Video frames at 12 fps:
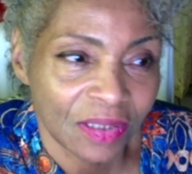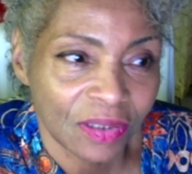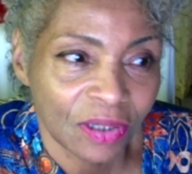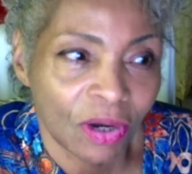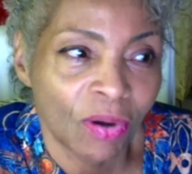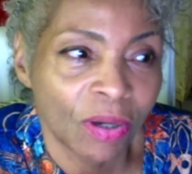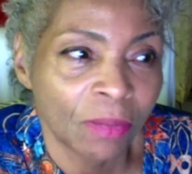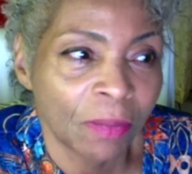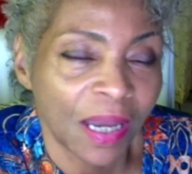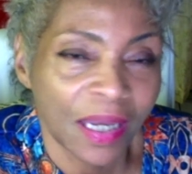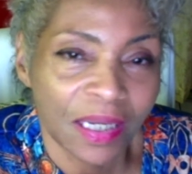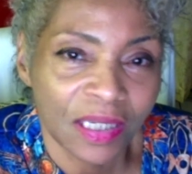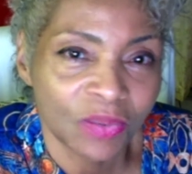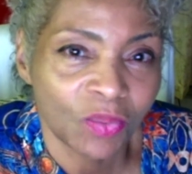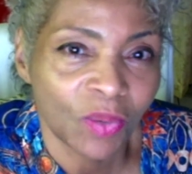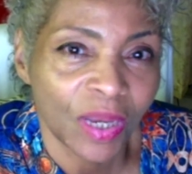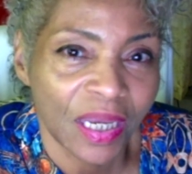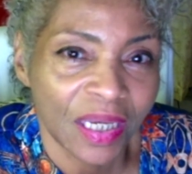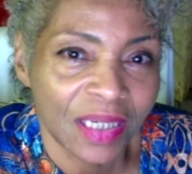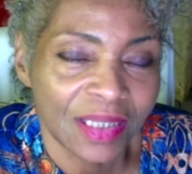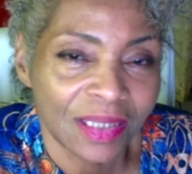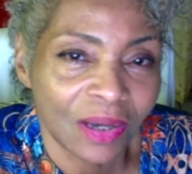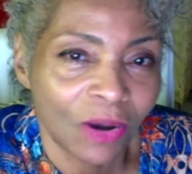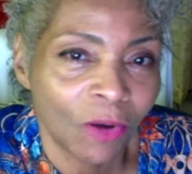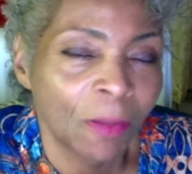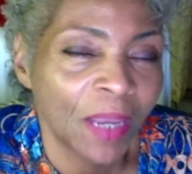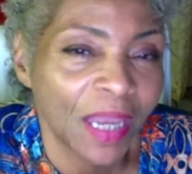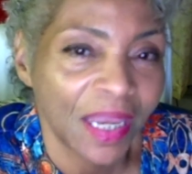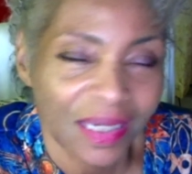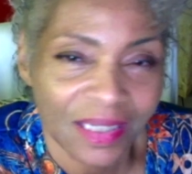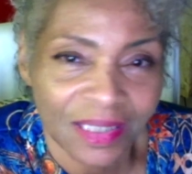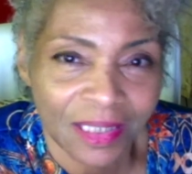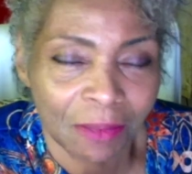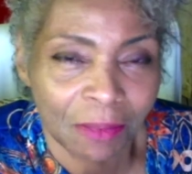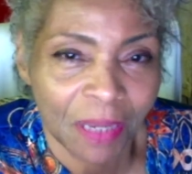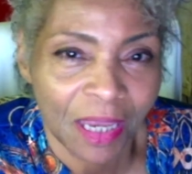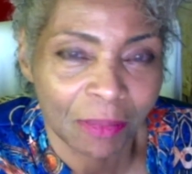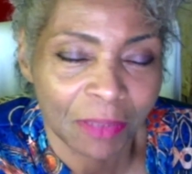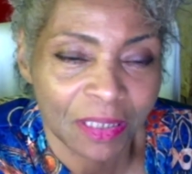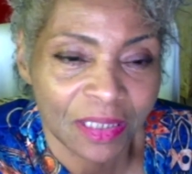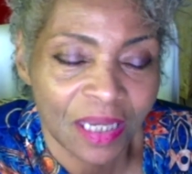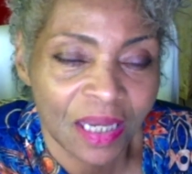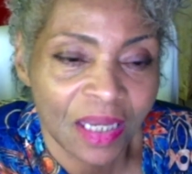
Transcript: going by his ways, obeying his commandments,